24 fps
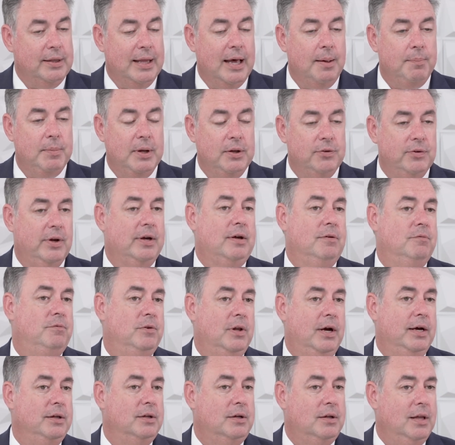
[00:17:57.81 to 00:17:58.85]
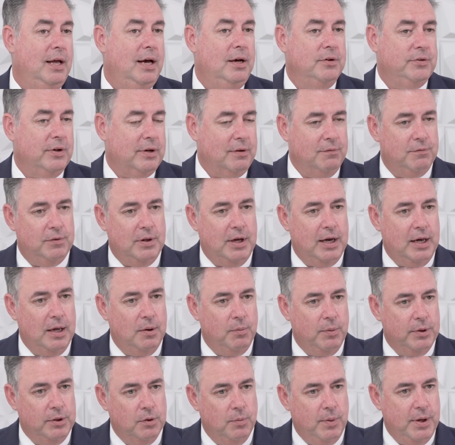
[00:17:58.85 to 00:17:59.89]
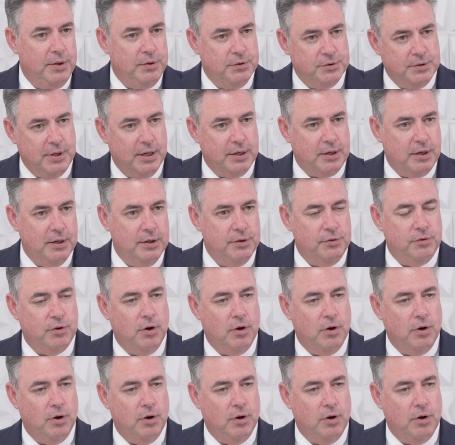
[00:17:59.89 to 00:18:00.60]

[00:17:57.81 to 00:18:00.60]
That means I can fly in the clouds. I can fly when the weather's not good.